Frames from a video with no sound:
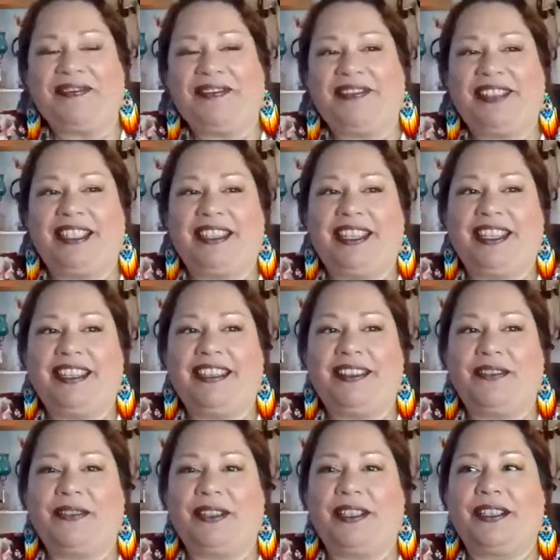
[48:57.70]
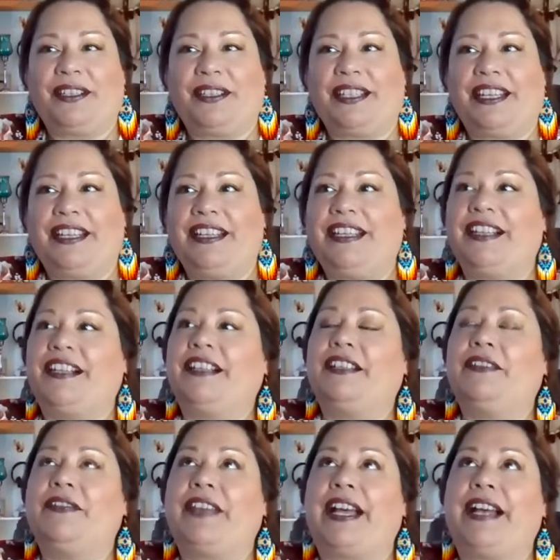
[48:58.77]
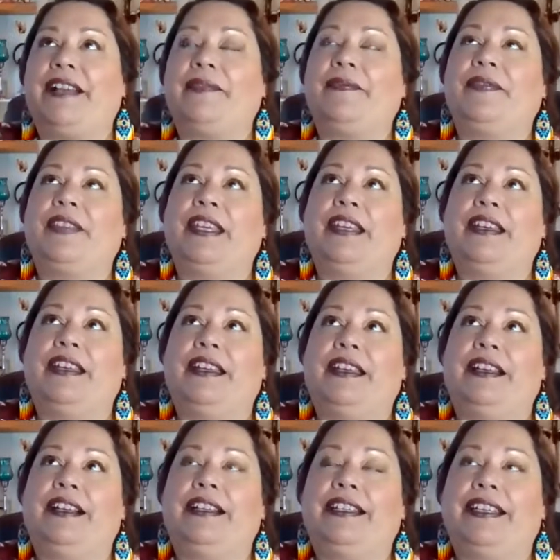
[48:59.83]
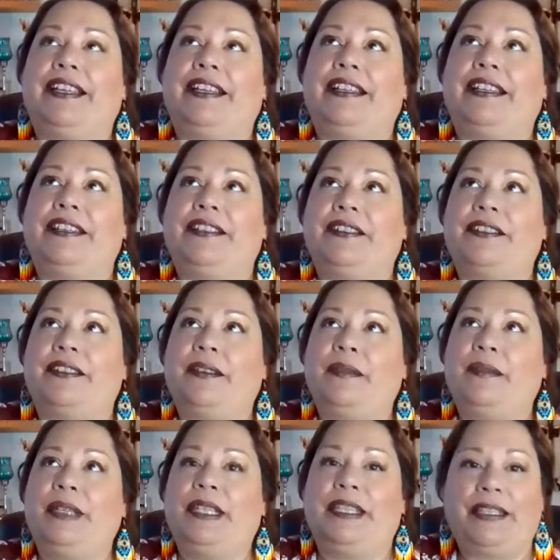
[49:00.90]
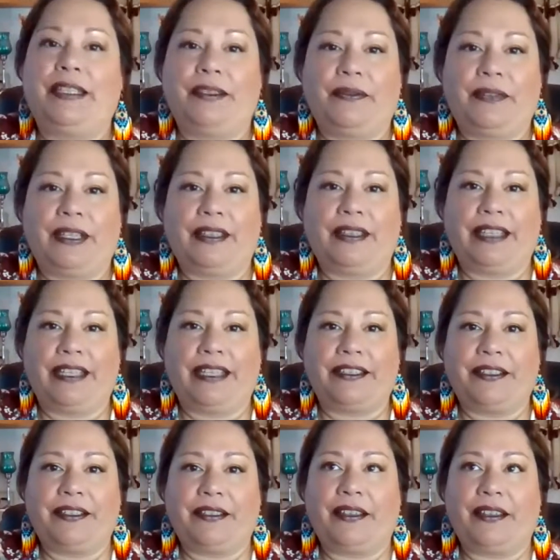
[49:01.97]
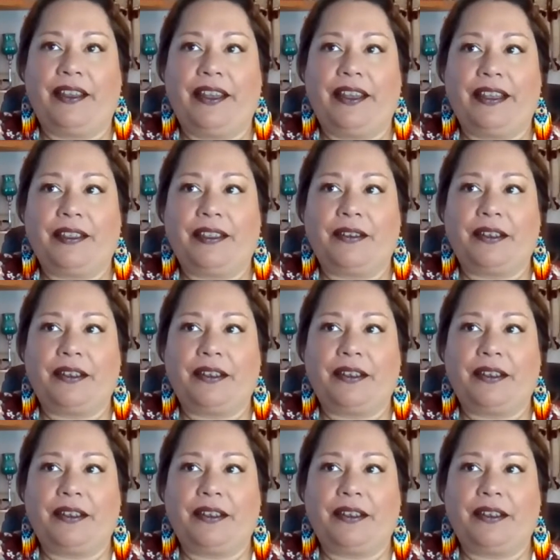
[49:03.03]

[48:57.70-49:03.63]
So thank you for sharing all of that. Yeah, there's so many different layers as you were